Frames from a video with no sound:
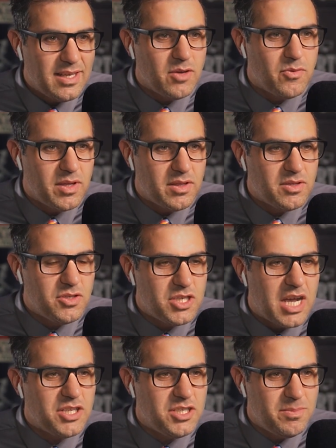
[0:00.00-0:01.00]
with
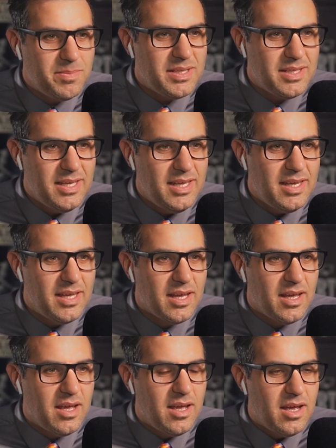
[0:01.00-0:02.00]
ChatGPT
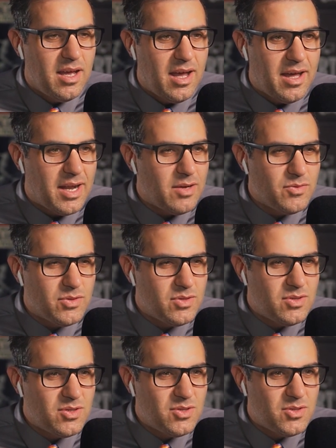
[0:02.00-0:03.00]
around
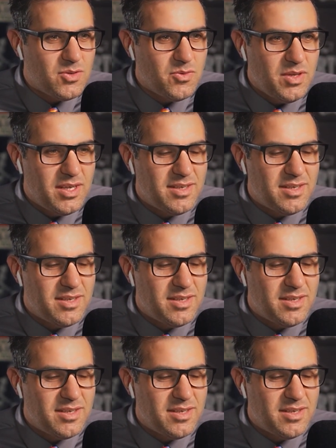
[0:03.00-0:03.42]
two years